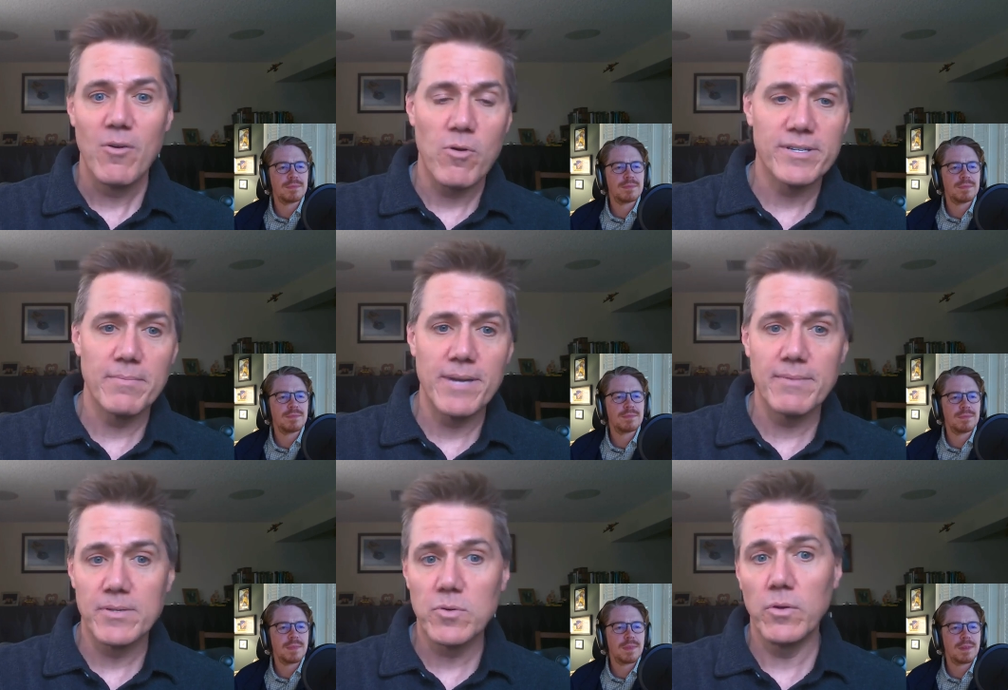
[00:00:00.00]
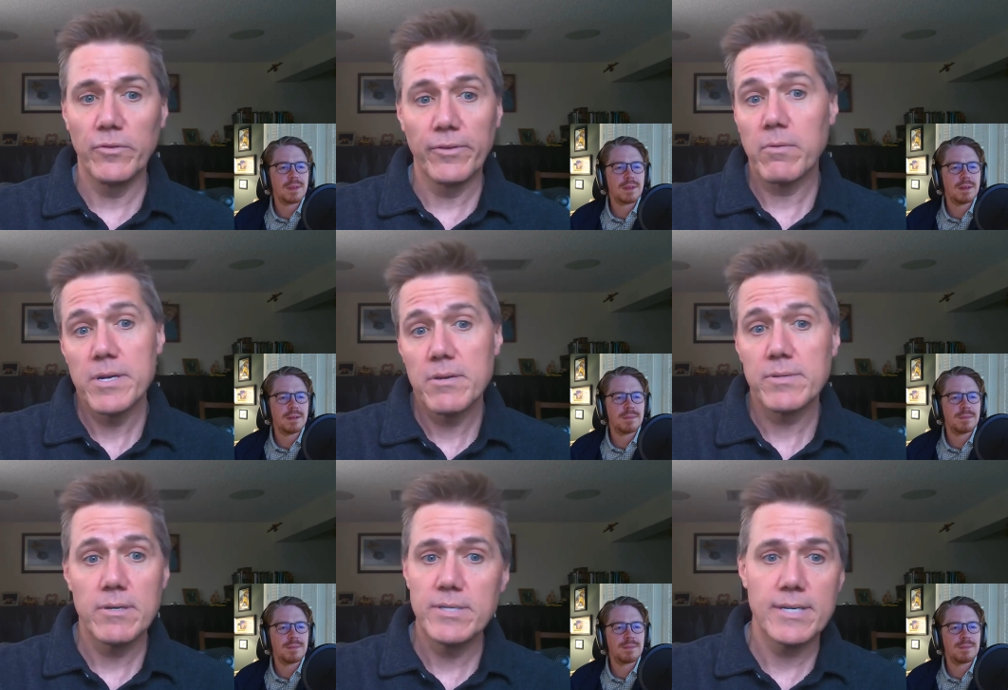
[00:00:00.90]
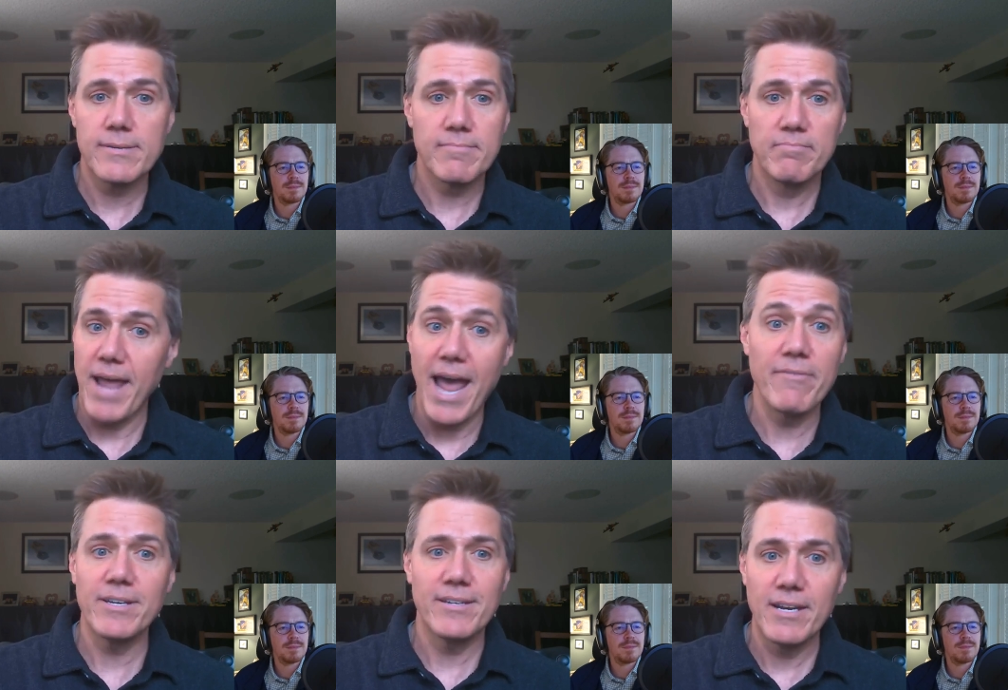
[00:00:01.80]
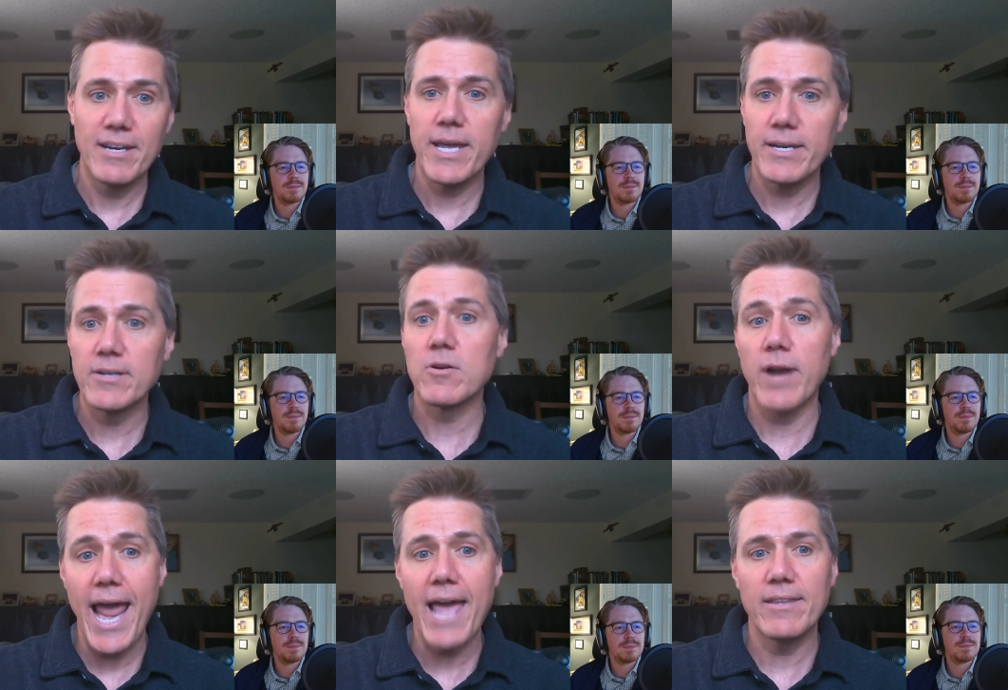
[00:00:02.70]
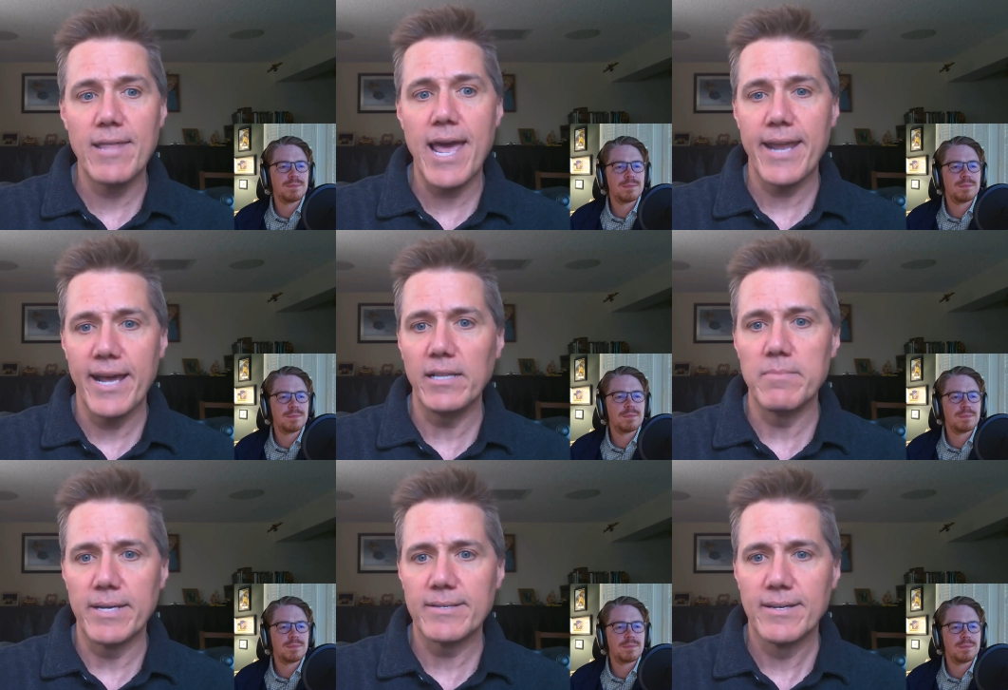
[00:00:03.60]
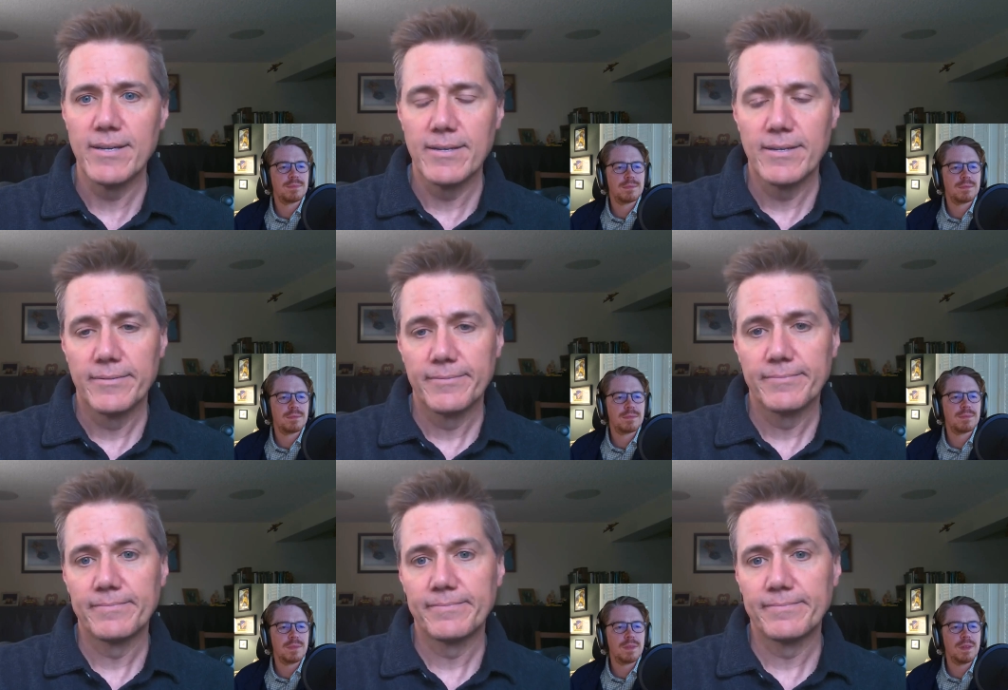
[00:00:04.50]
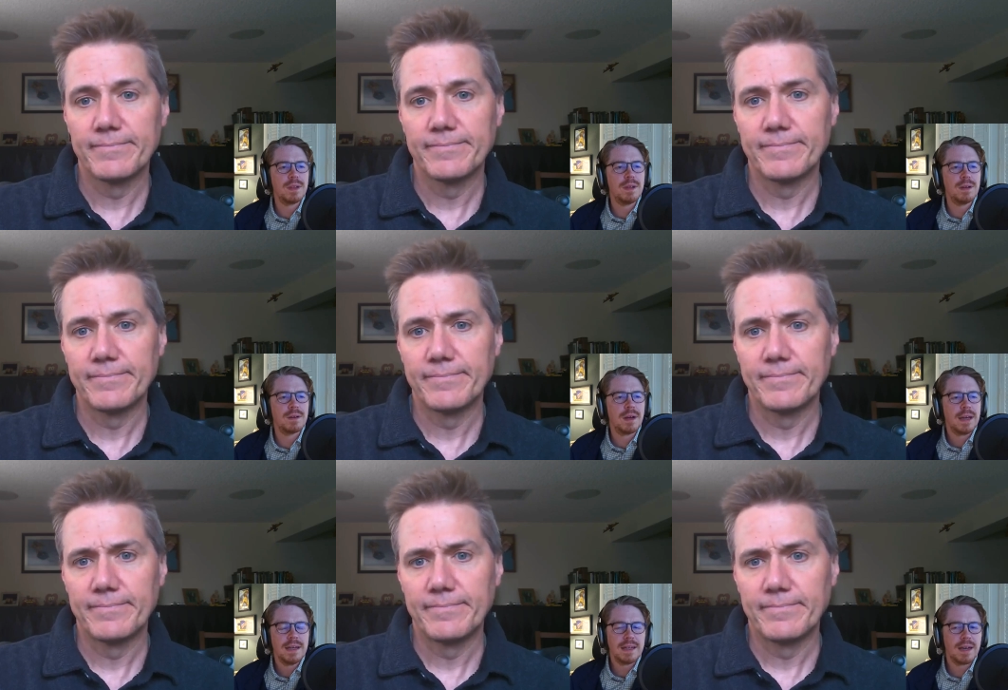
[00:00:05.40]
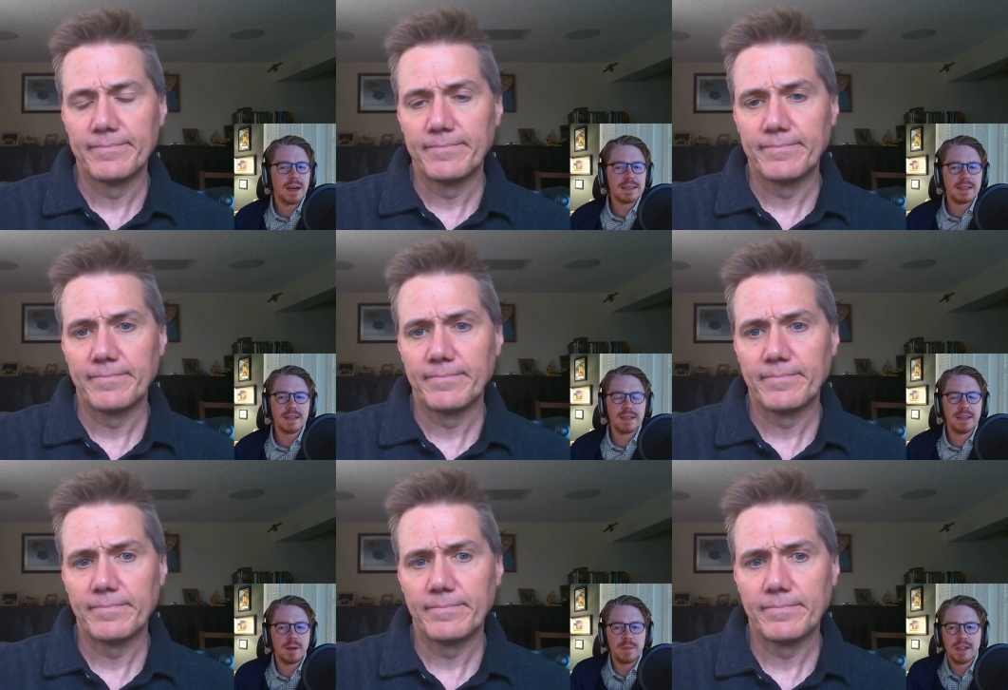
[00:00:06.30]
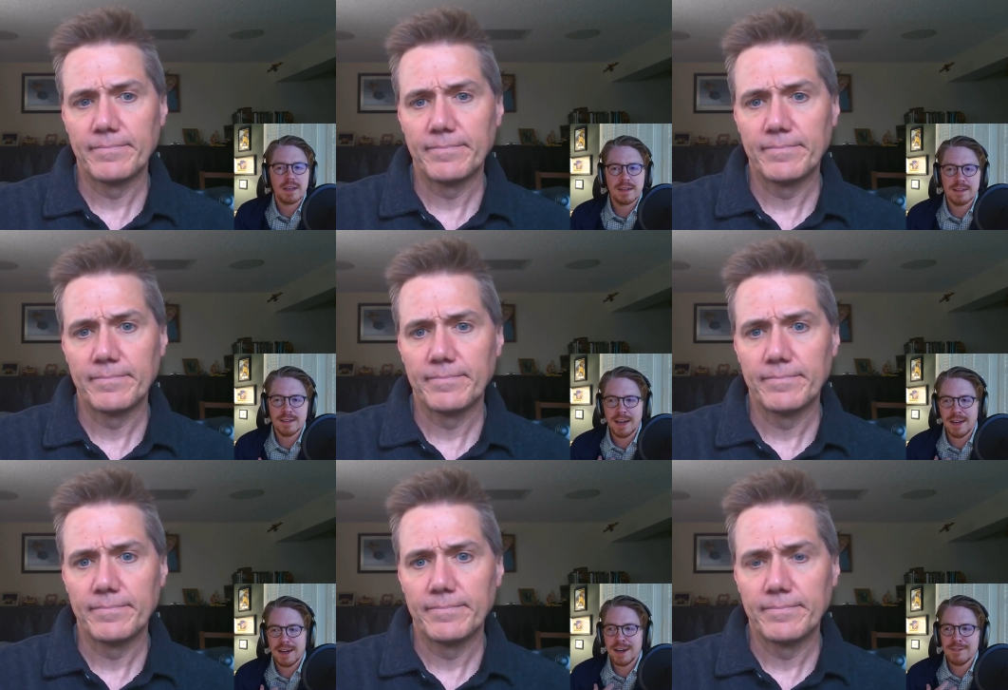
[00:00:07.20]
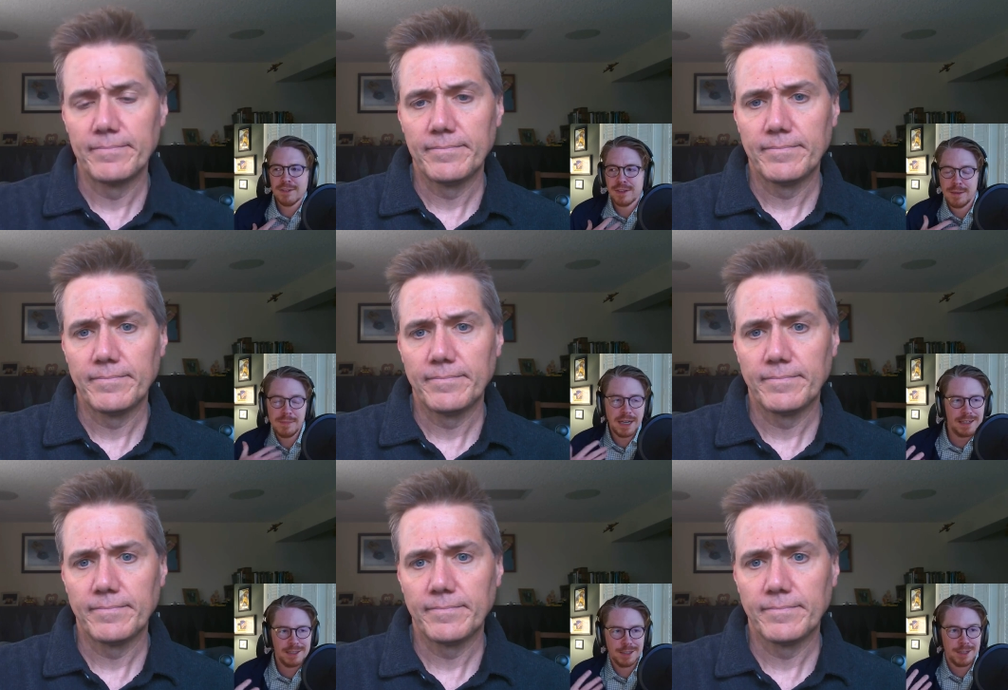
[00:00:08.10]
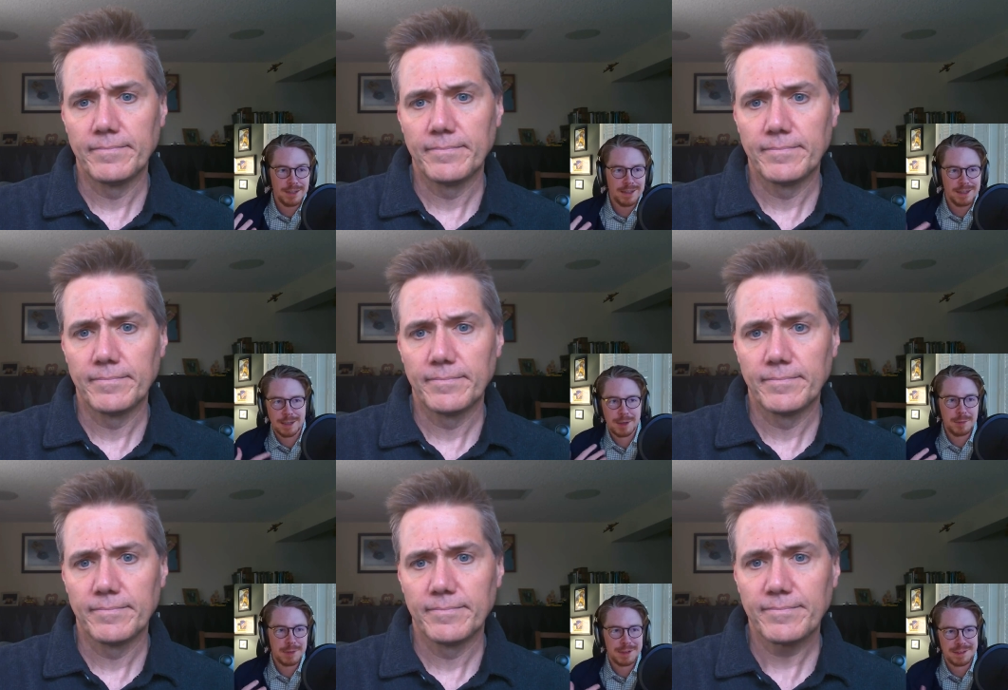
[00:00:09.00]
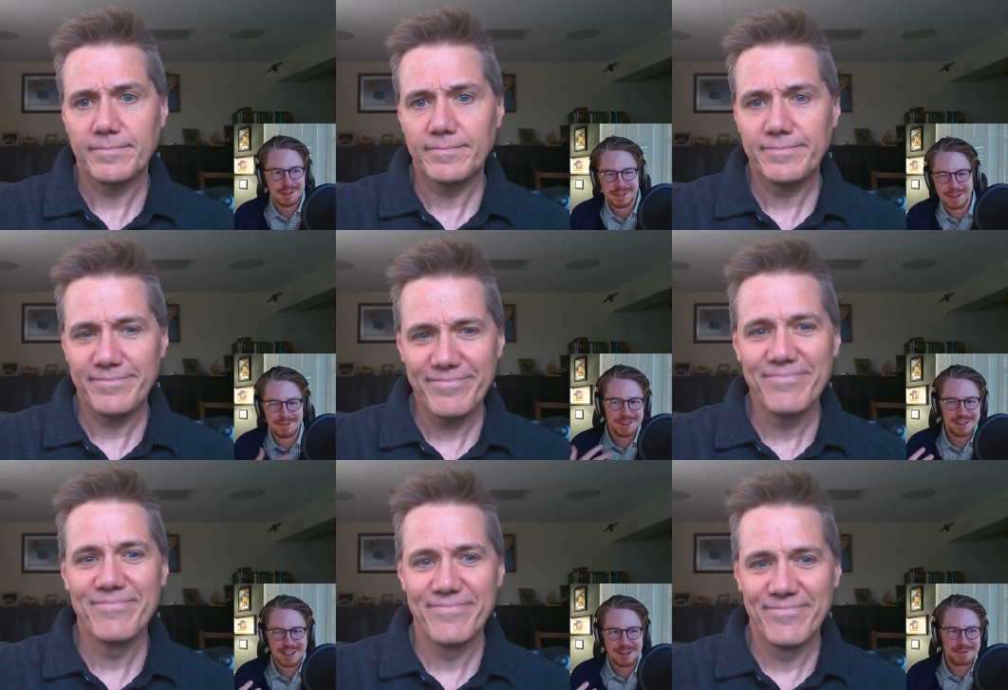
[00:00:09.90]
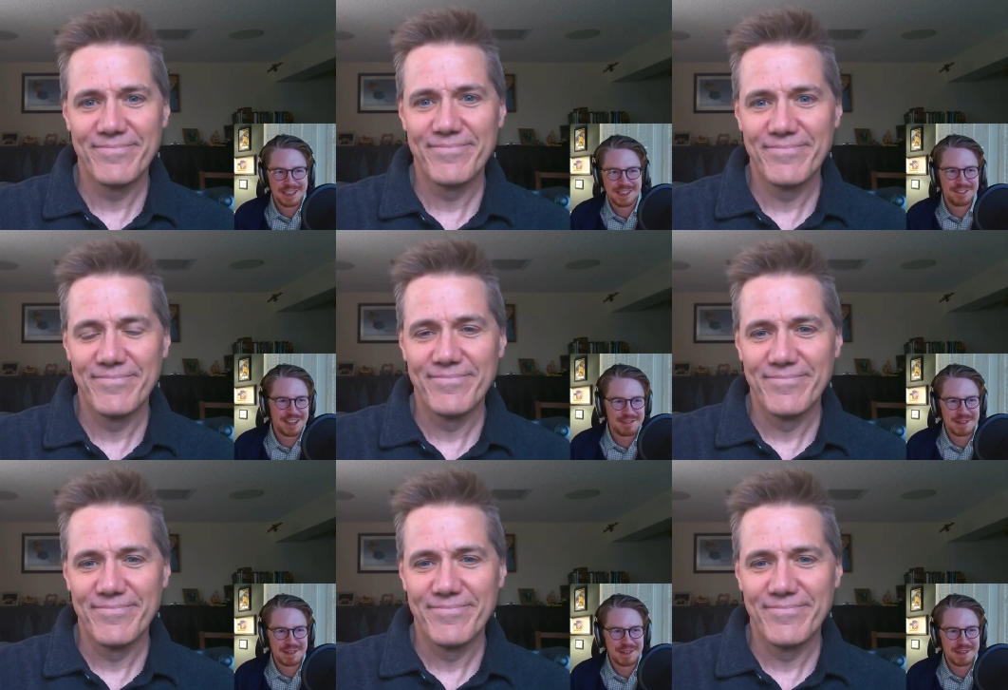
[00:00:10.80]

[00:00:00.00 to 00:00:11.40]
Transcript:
Speaker 1: or sometimes the tools that we're used to just haven't innovated or add that element.
Speaker 2: Yeah. Yeah. I think, it, I mean, I feel I'm kind of young and hip, and I feel like I'm an innovative